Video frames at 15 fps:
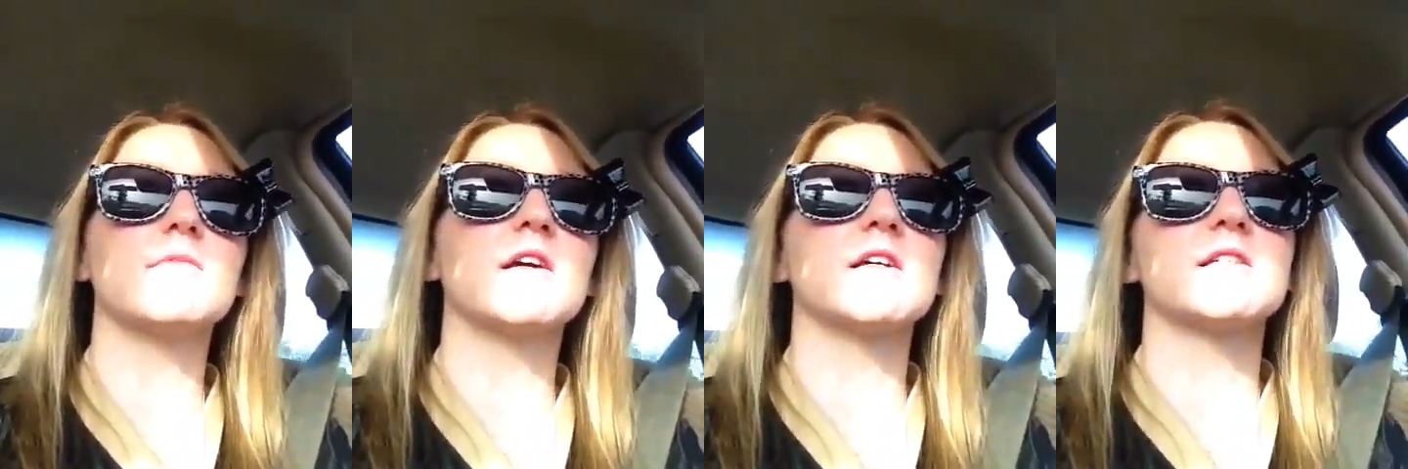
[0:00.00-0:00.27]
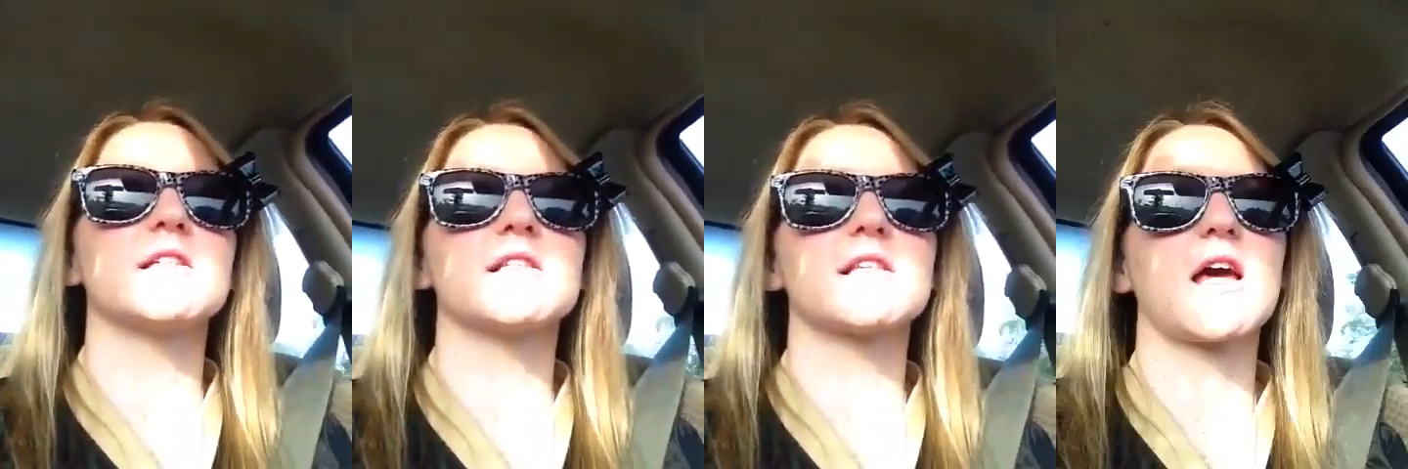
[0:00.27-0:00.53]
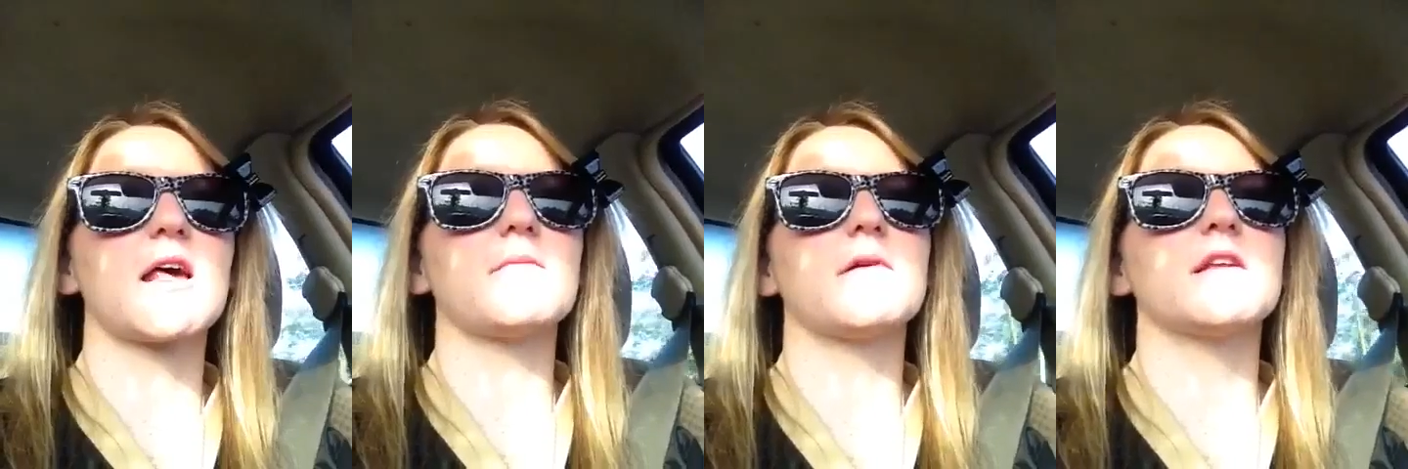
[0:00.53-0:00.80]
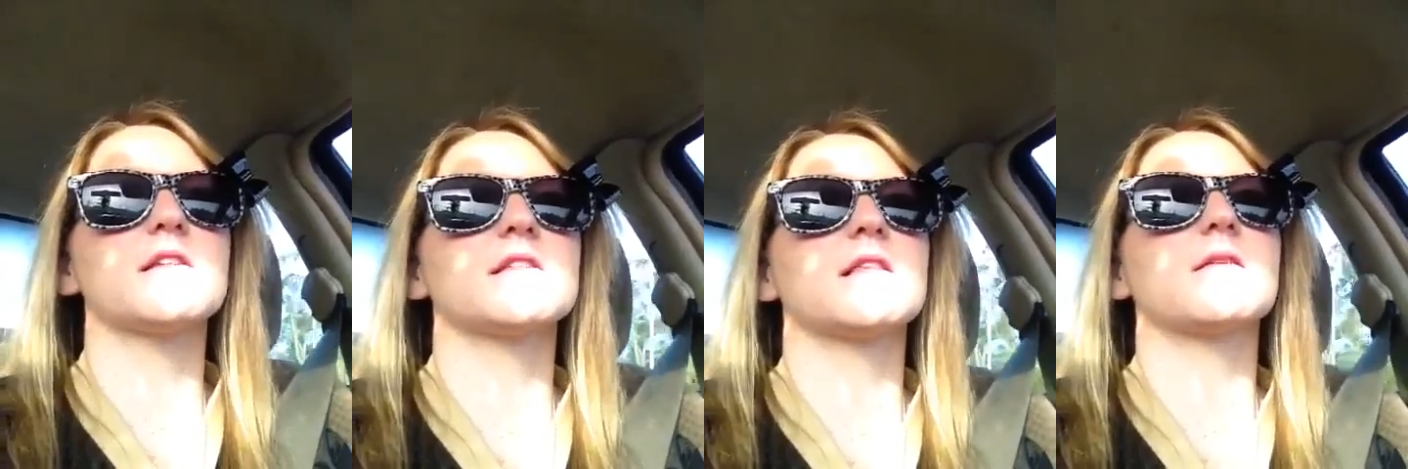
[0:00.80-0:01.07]
Because it's the kind of
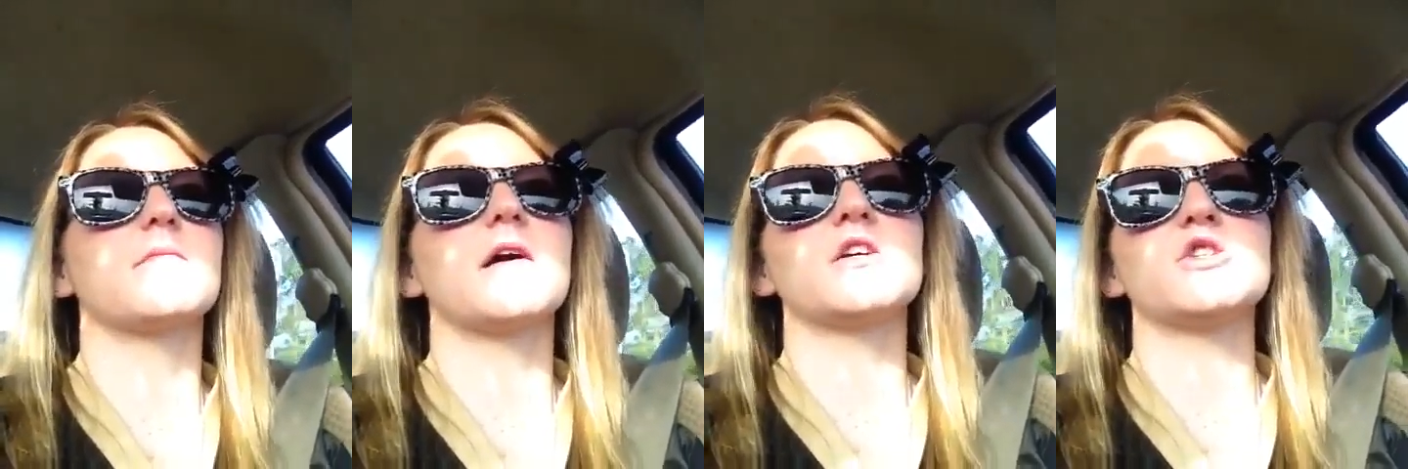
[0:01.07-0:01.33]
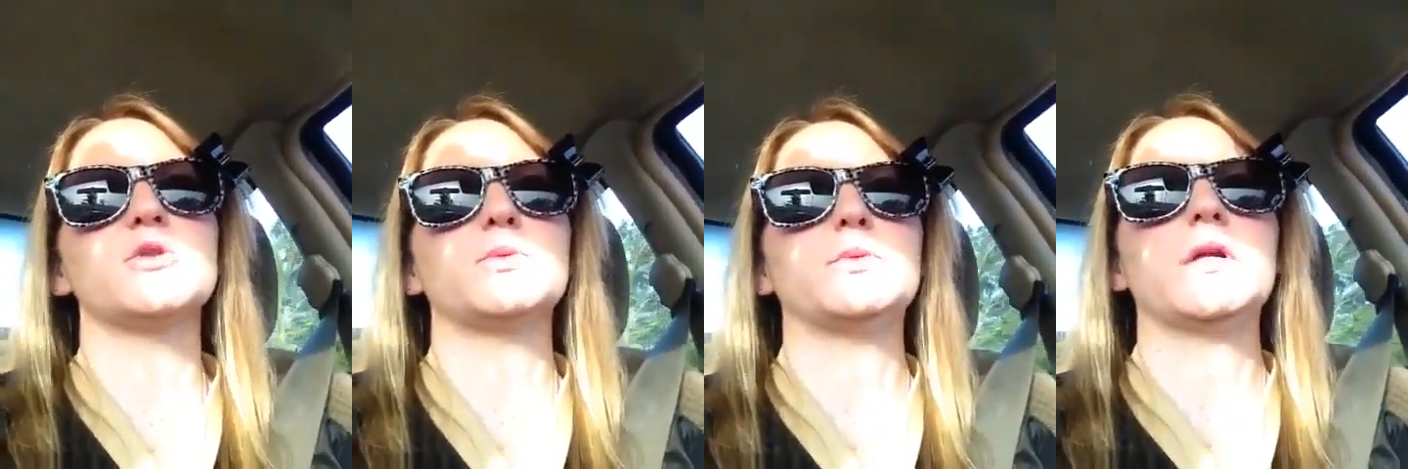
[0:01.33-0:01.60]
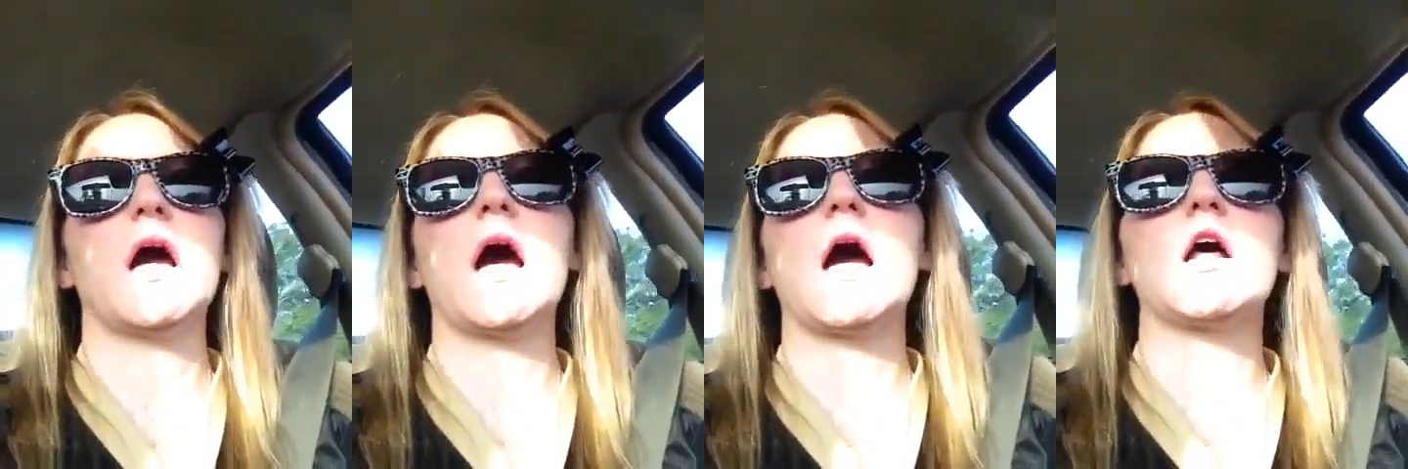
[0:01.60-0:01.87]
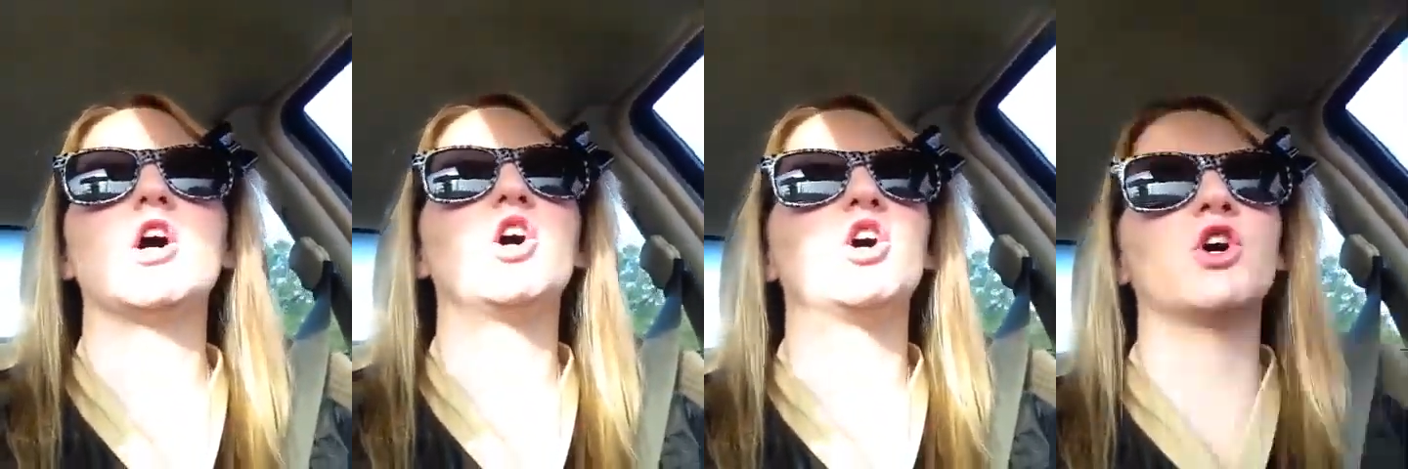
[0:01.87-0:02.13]
medicine that makes you
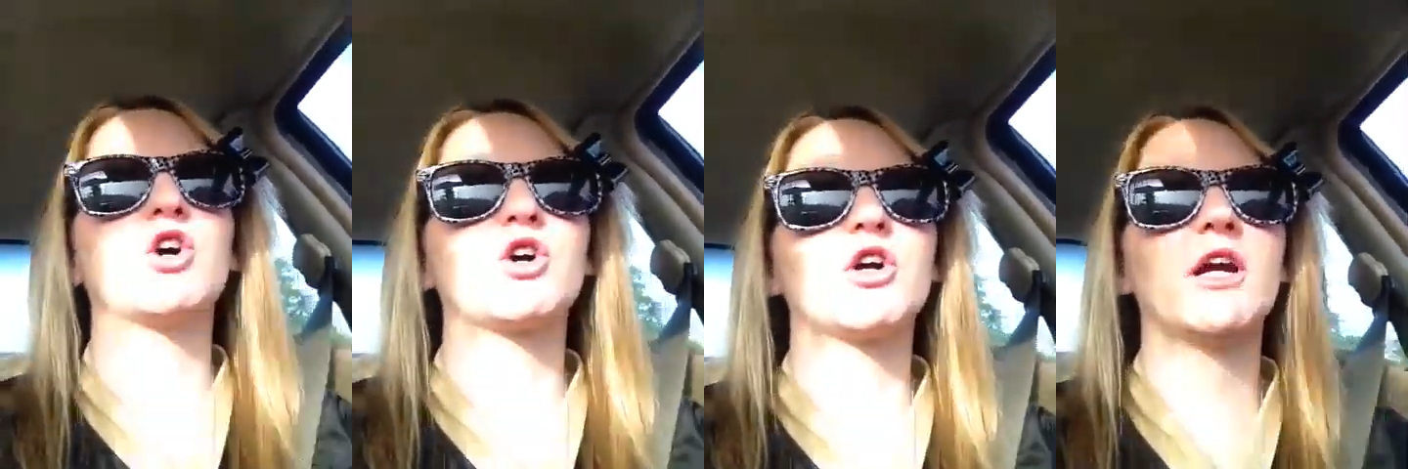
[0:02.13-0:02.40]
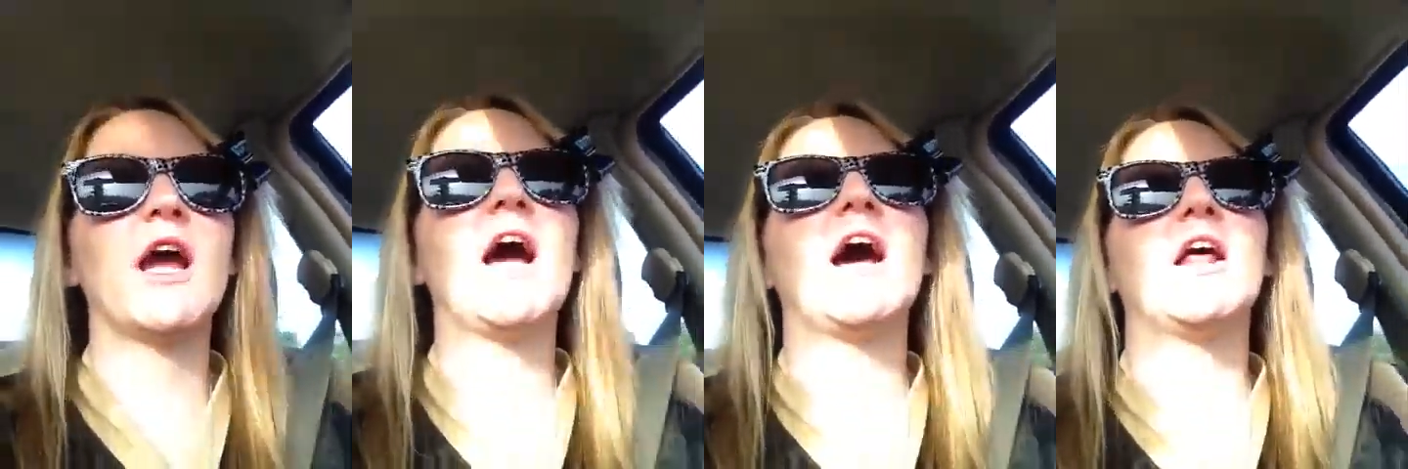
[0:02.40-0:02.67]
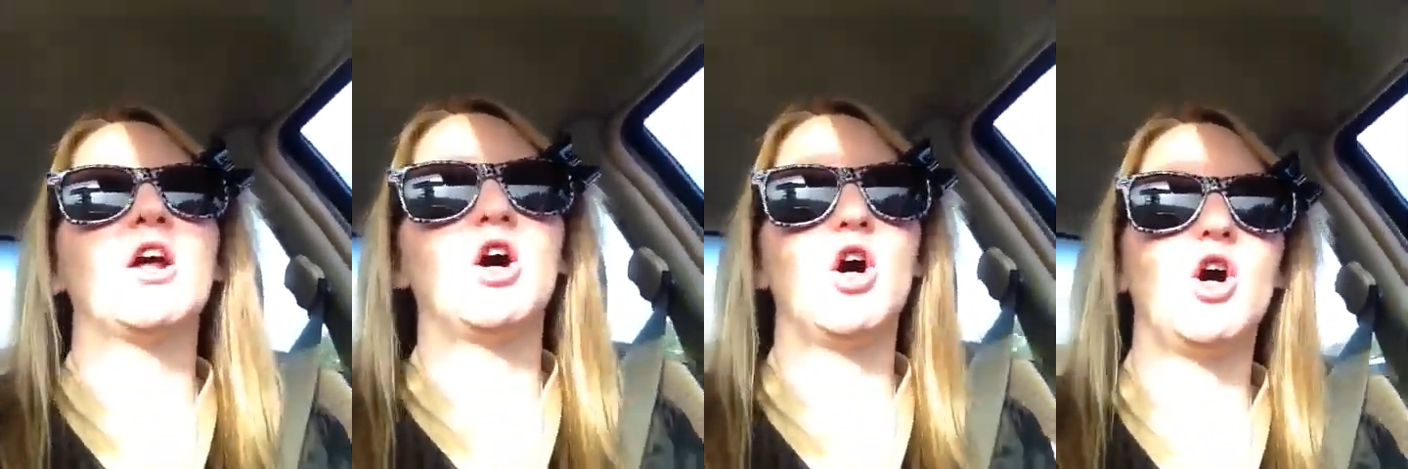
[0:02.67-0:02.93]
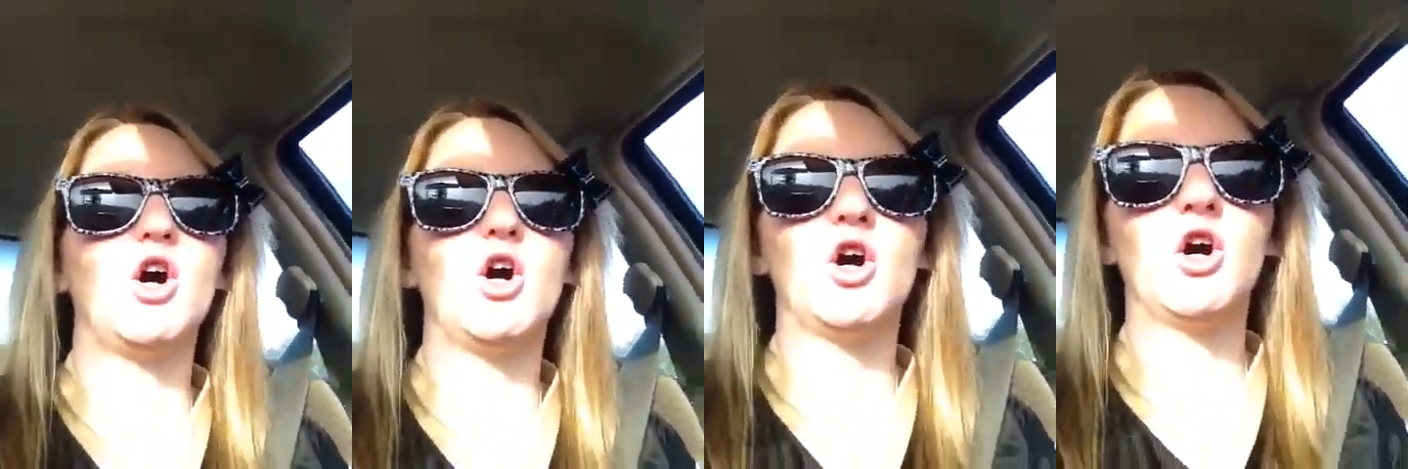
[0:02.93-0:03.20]
not hungry at
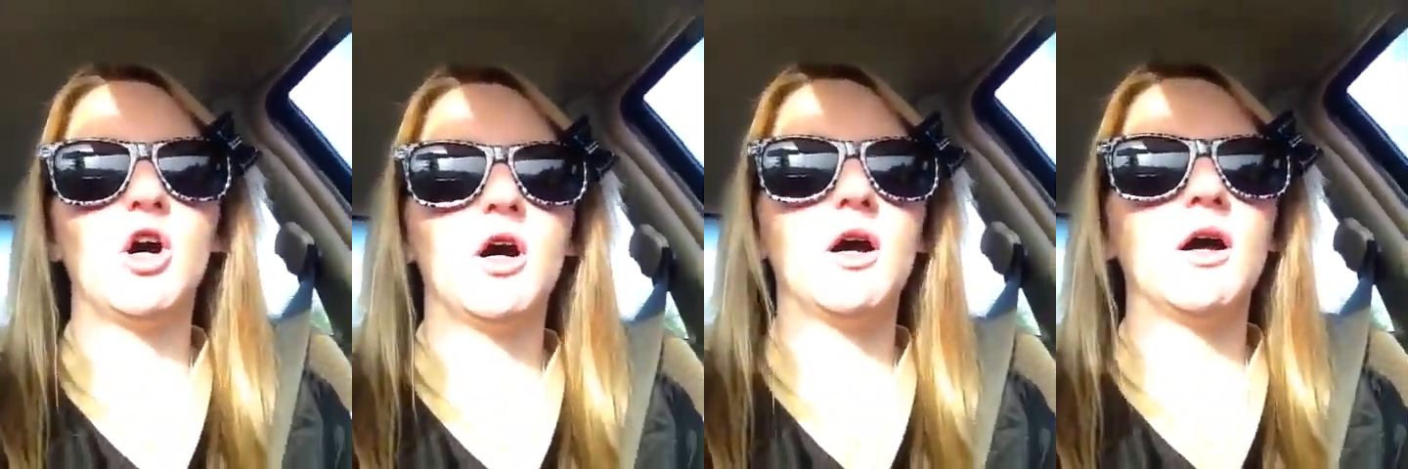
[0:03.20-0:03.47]
all.